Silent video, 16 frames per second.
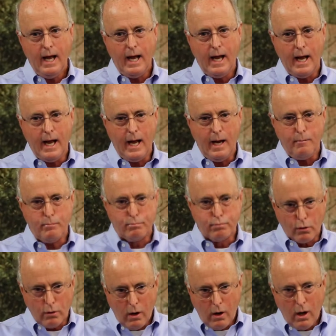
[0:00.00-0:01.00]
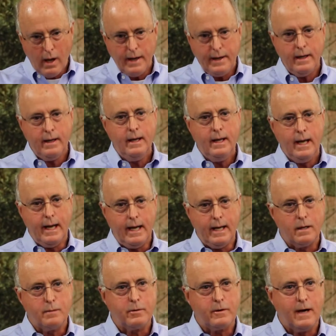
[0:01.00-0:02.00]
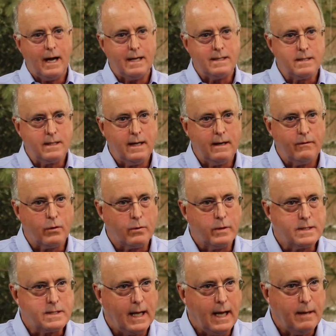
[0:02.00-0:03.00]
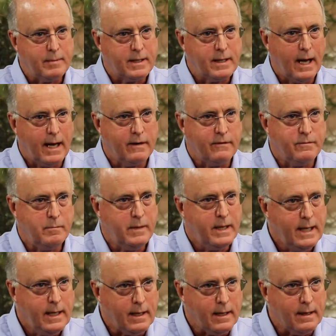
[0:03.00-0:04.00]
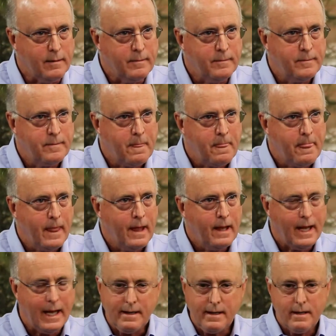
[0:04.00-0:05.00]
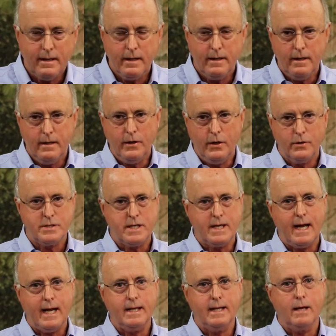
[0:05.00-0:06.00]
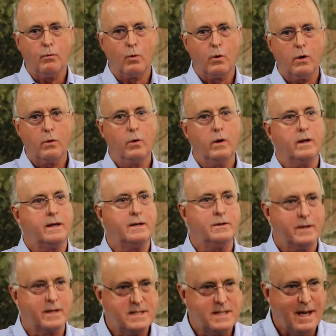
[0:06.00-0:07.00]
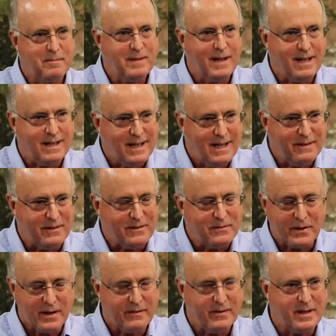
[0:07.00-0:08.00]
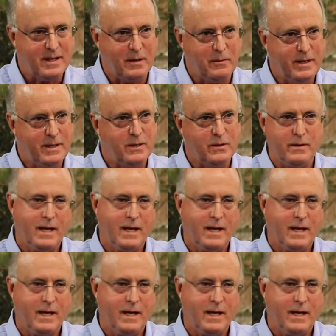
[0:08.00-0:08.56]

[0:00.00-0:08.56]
a broad enterprise level risk appetite of medium, you're saying that we're willing to accept that level for everything we do.